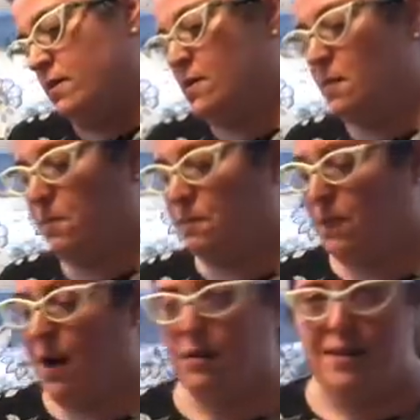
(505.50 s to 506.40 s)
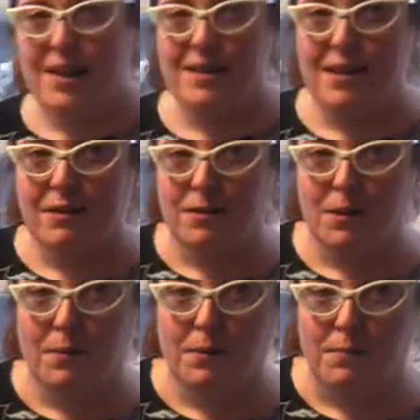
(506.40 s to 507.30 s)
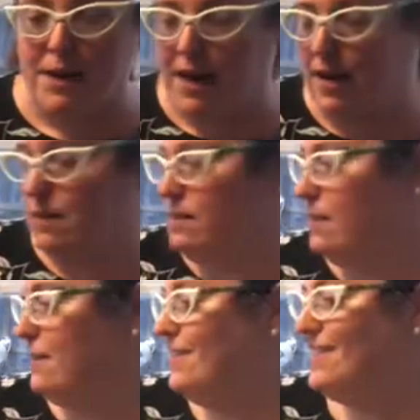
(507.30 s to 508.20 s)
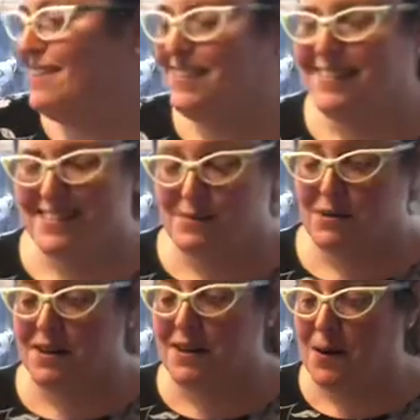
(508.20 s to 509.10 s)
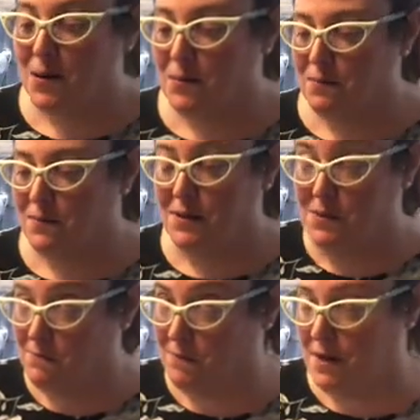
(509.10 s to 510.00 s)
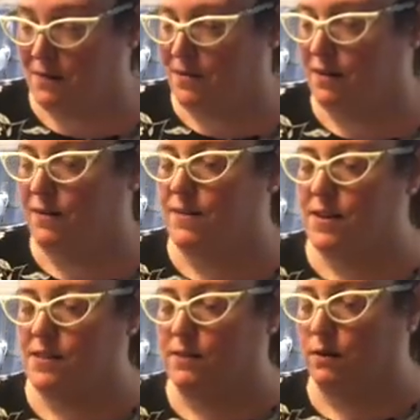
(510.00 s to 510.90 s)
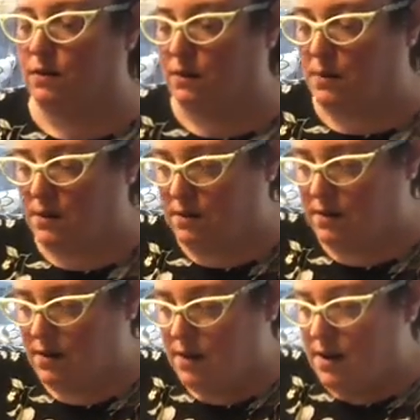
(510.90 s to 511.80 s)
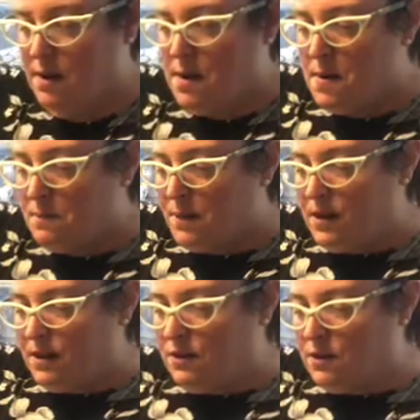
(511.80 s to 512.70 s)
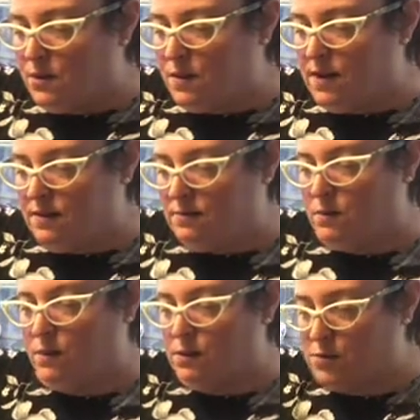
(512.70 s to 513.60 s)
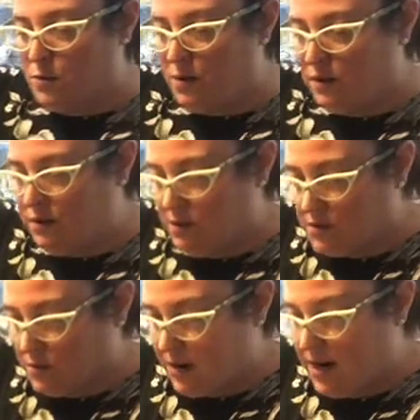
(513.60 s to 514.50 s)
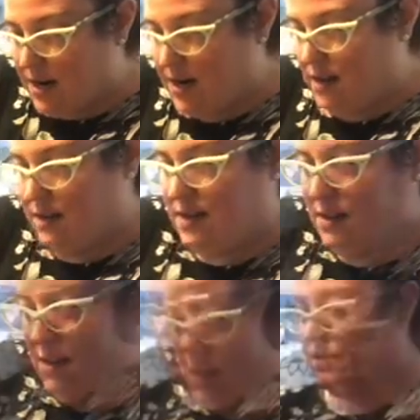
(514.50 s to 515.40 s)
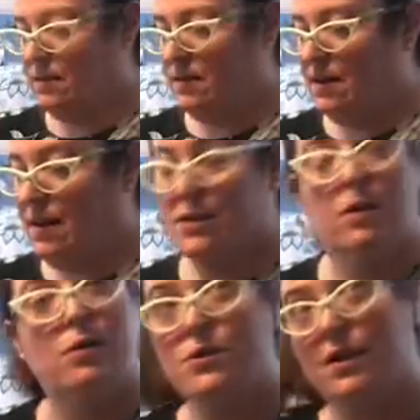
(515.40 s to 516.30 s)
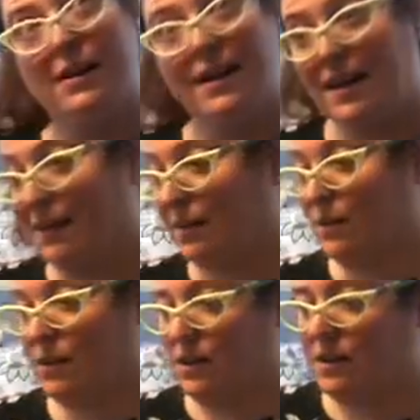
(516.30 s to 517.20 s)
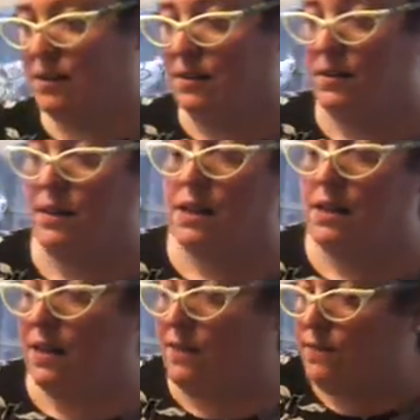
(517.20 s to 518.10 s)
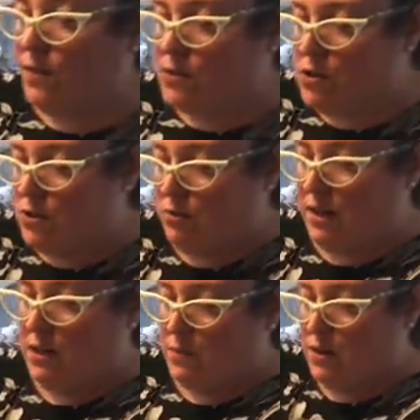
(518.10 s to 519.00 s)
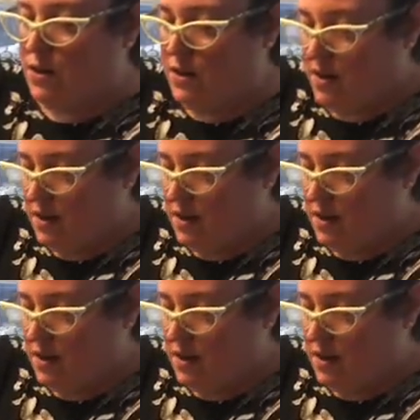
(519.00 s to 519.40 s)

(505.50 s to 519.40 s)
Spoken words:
so pounded that down a little bit with my hands. So I'm trying to help because of my very fancy rolling pin. But you know what? Where there's a will, there's a way. I told y'all I can't cook. I think the first 3 were